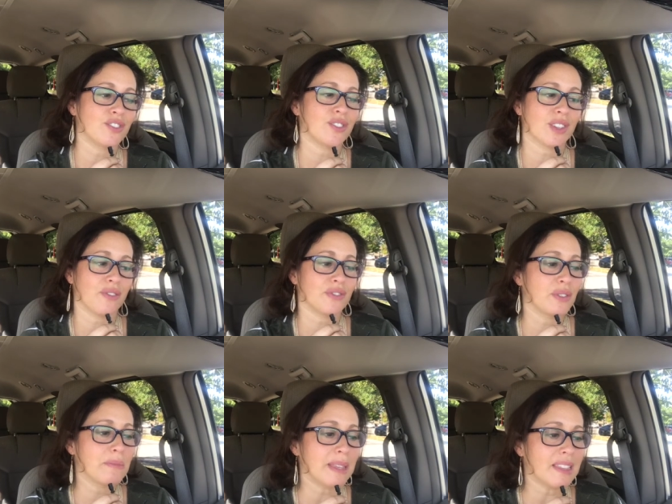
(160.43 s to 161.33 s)
yourself
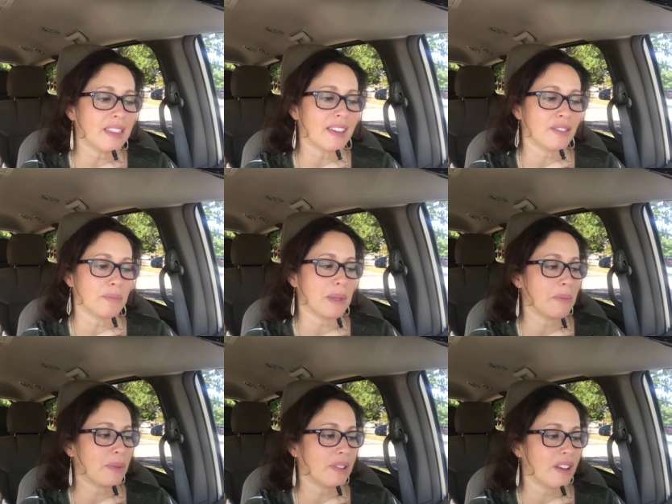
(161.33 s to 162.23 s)
to be like the
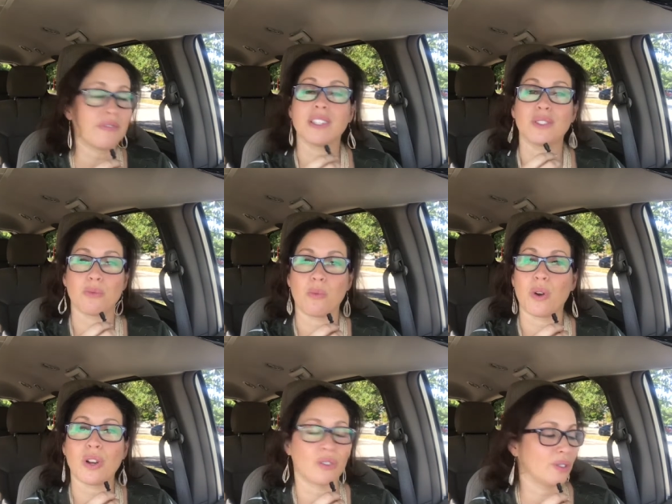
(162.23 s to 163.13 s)
people of this
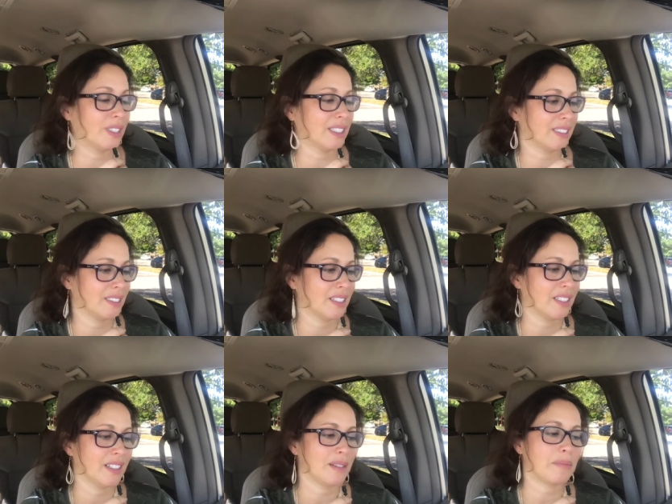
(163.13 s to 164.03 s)
world,
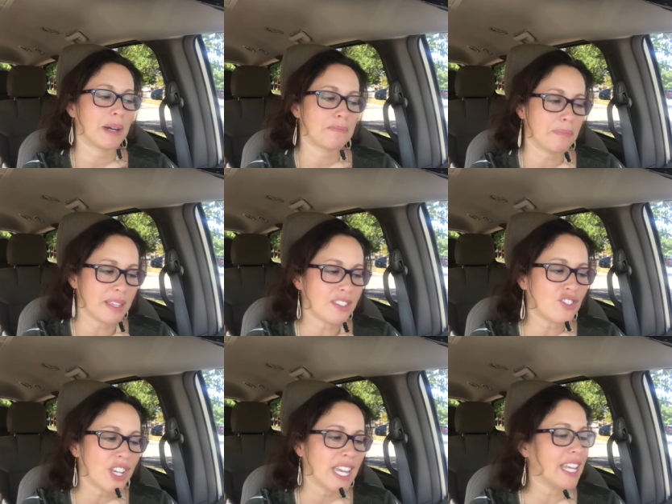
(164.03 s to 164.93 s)
but be
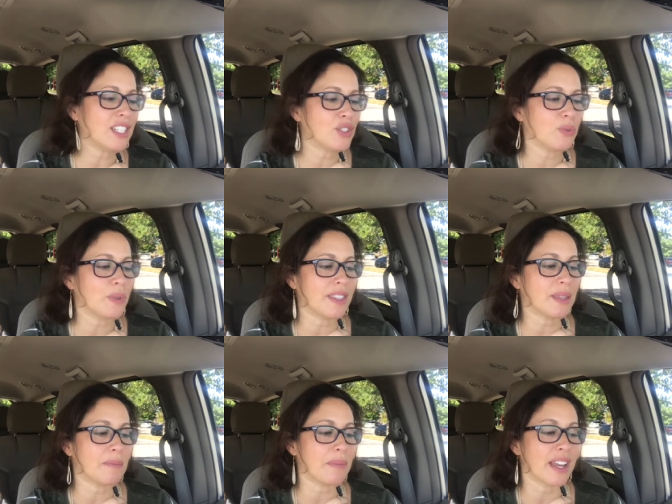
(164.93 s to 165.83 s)
changed with
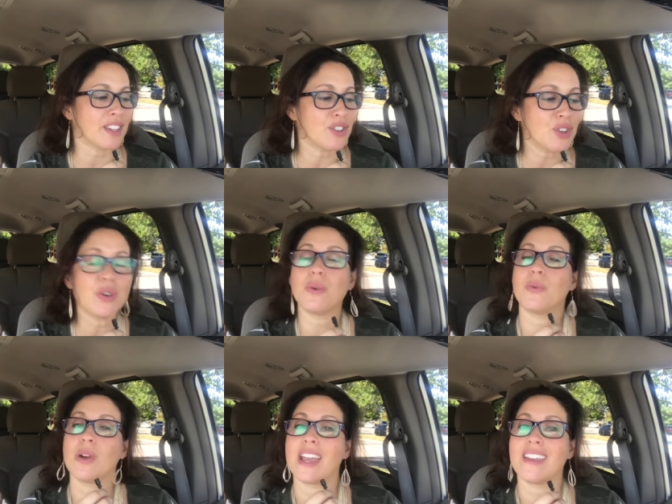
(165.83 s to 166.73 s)
it by a new
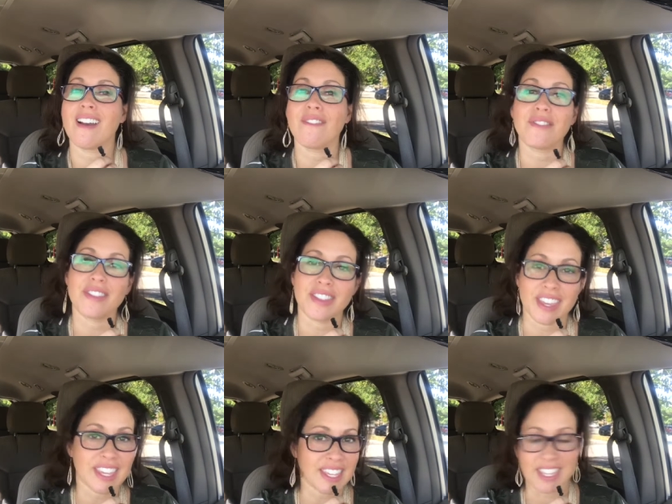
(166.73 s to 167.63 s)
way of
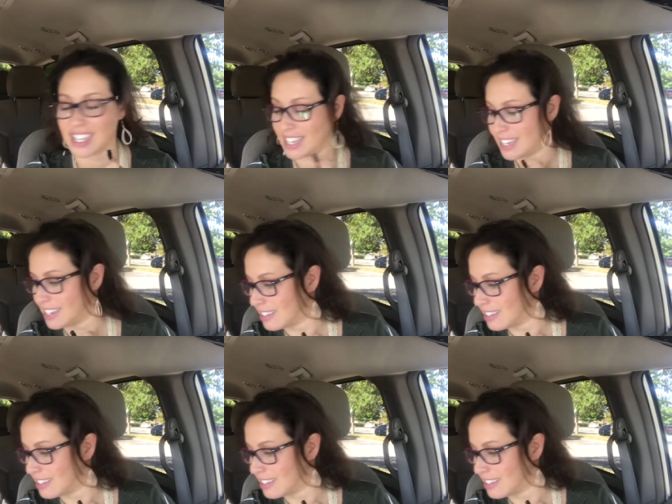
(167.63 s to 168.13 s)
thinking.